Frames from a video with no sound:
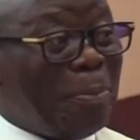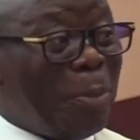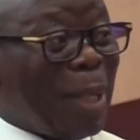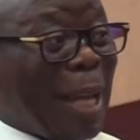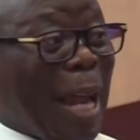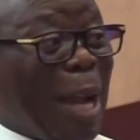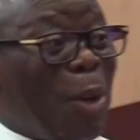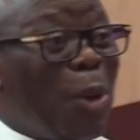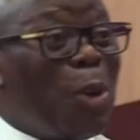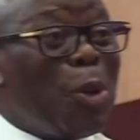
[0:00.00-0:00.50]

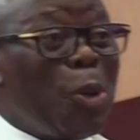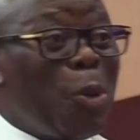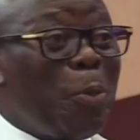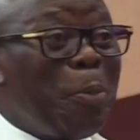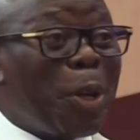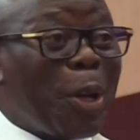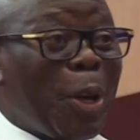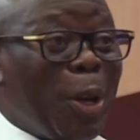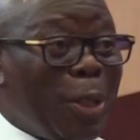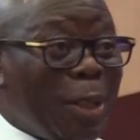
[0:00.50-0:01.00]
but I don't know
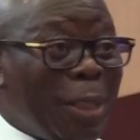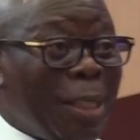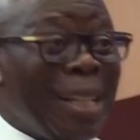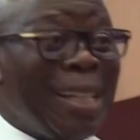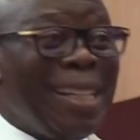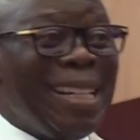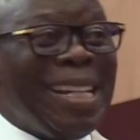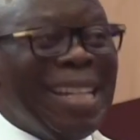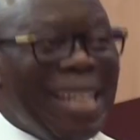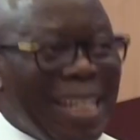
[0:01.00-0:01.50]
because
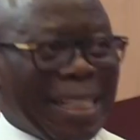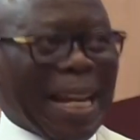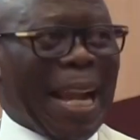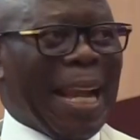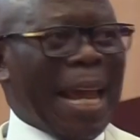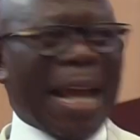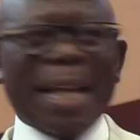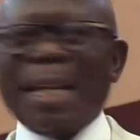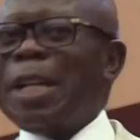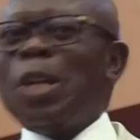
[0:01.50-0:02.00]

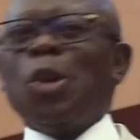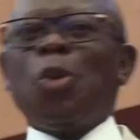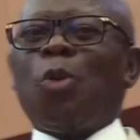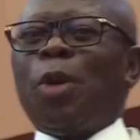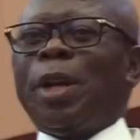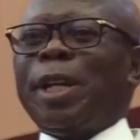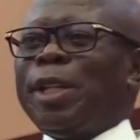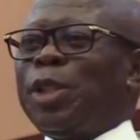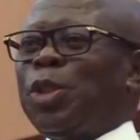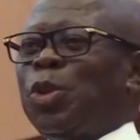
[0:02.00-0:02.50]
initially I didn't know
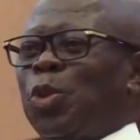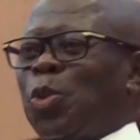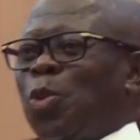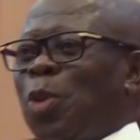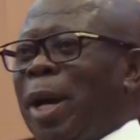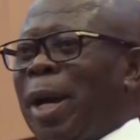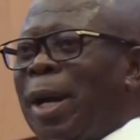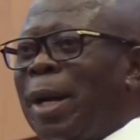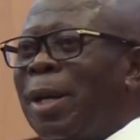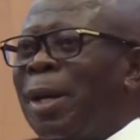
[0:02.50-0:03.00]
what the issues
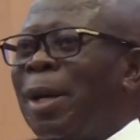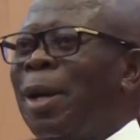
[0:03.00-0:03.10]
were.